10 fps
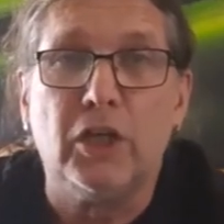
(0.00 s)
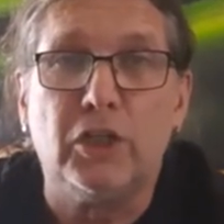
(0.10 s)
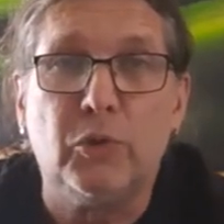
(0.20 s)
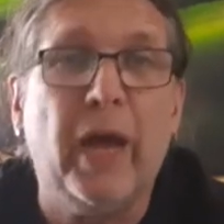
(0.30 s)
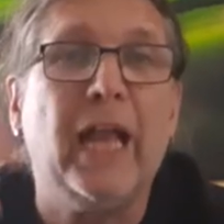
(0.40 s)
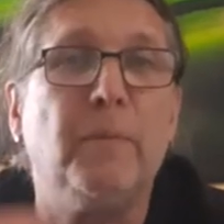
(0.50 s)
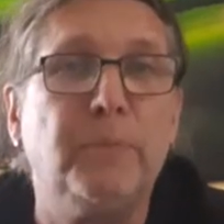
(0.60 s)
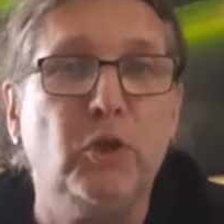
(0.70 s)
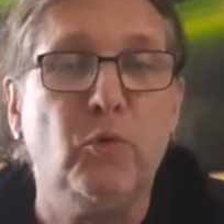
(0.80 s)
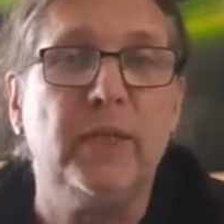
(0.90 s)
to
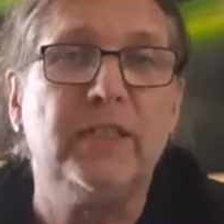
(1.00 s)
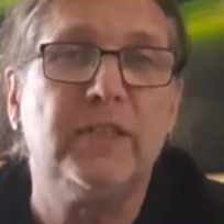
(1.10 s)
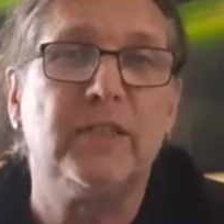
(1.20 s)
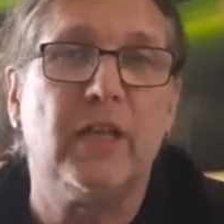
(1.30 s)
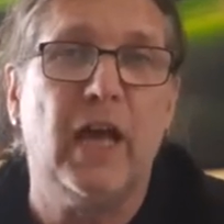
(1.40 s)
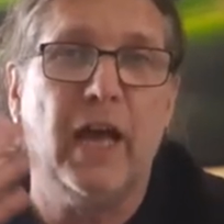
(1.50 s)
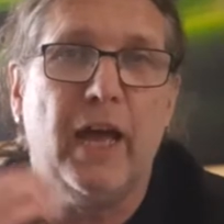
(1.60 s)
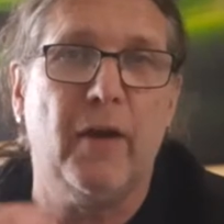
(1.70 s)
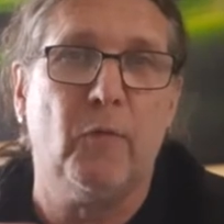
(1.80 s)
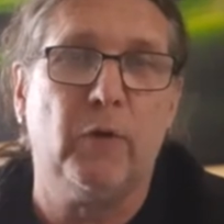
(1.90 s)
help you with
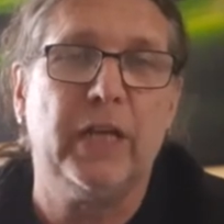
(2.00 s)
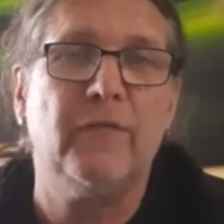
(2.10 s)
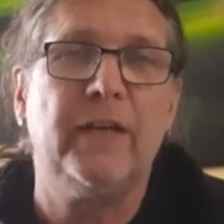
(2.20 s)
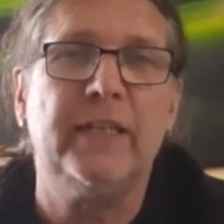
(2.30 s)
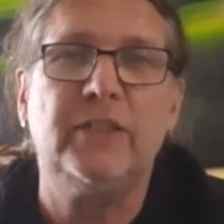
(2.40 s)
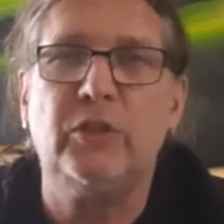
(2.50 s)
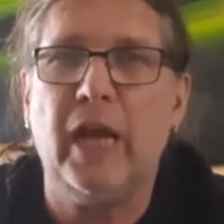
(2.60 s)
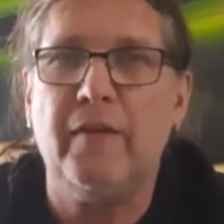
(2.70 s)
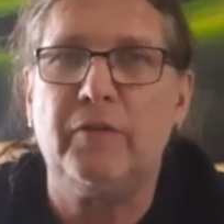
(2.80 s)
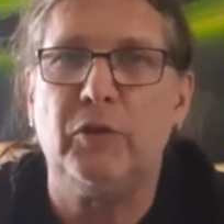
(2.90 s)
whatever it is you
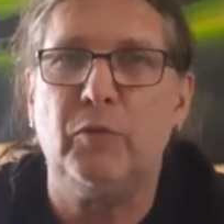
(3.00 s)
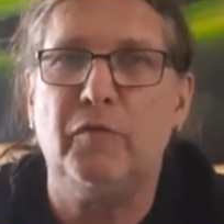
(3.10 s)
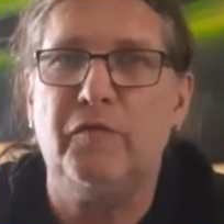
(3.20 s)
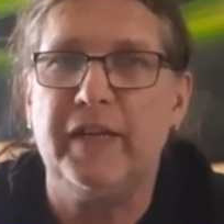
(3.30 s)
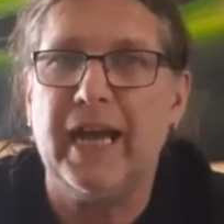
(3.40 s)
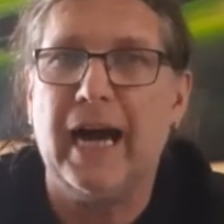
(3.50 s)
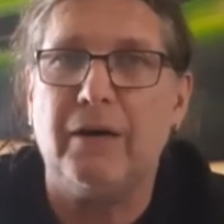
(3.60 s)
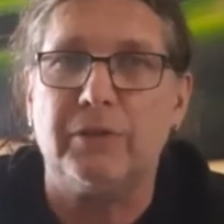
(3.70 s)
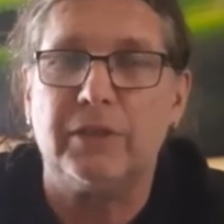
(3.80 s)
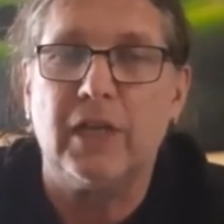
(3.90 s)
have to figure
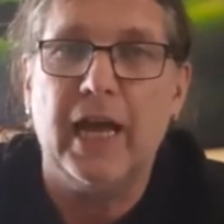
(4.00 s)
out